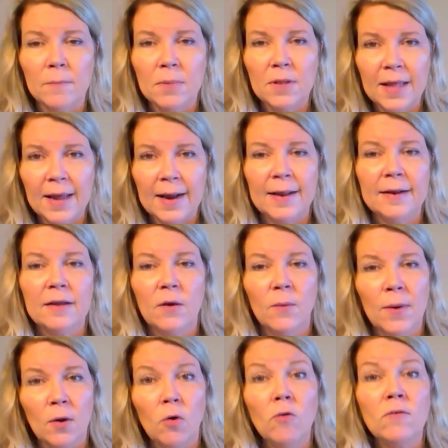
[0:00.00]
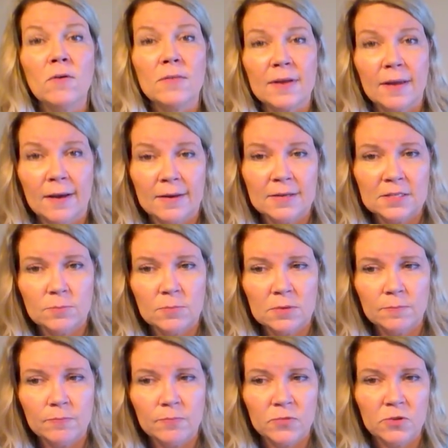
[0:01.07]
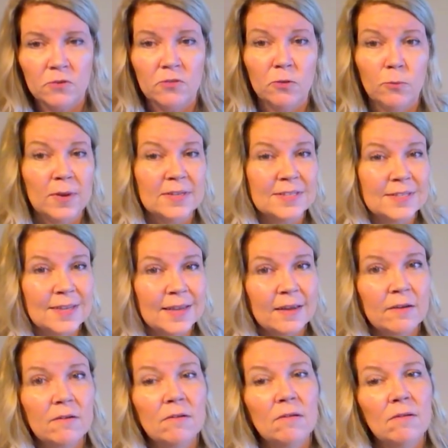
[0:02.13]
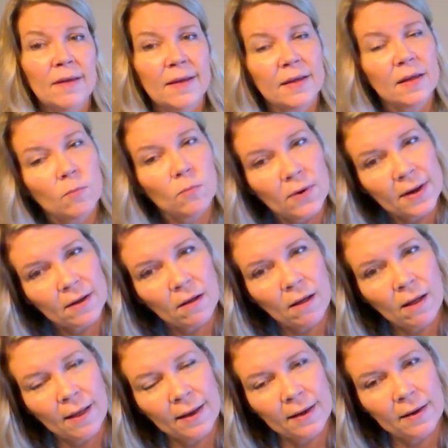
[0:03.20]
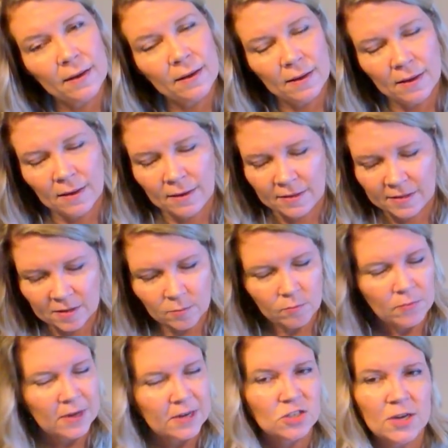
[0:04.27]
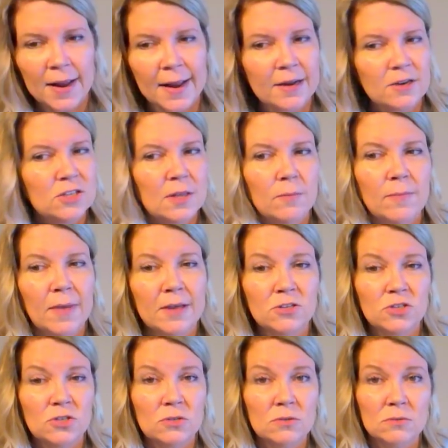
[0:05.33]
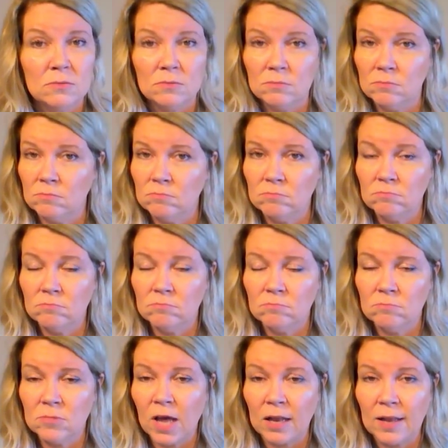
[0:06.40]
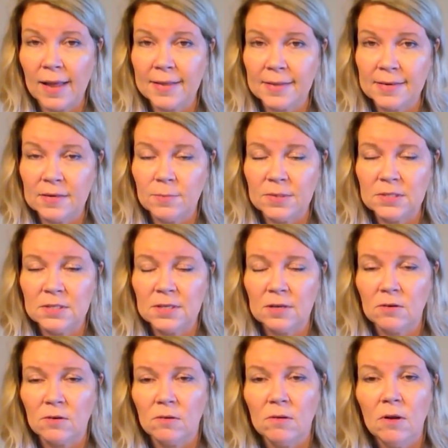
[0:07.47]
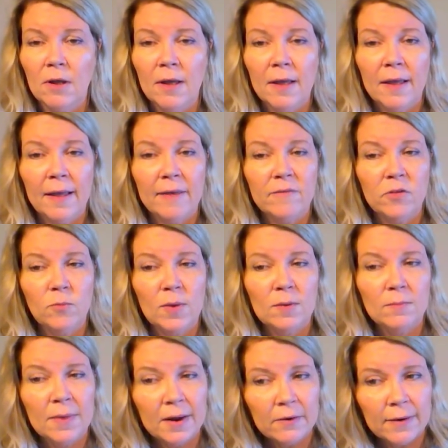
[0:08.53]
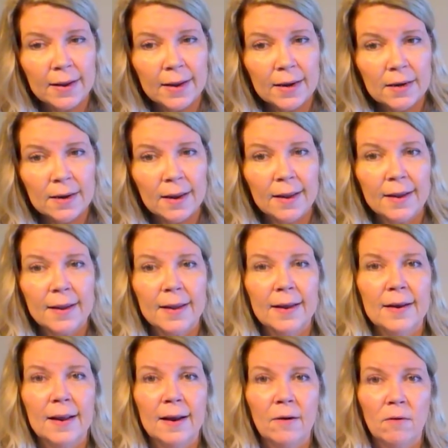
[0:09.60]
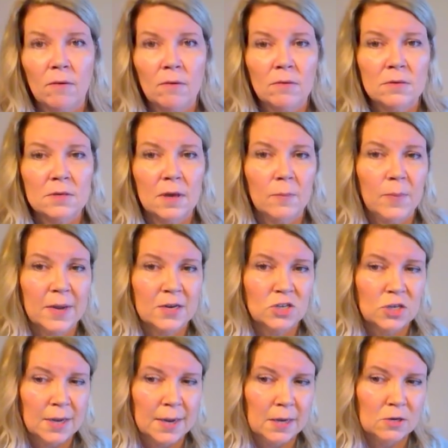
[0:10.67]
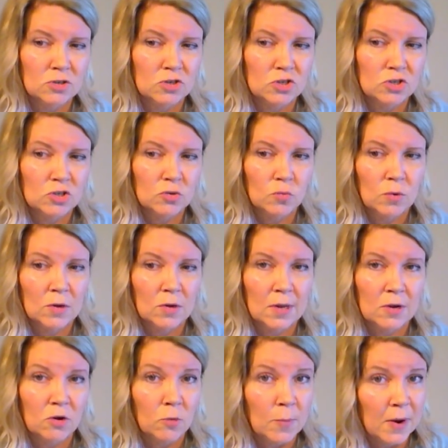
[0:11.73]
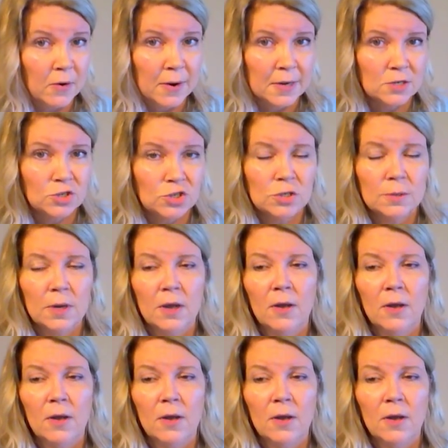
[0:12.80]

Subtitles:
planet going over the cusp. So if you've been single, it can bring on some big change that makes you not likely to be single. If you've been married, it can herald a big change in your marriage.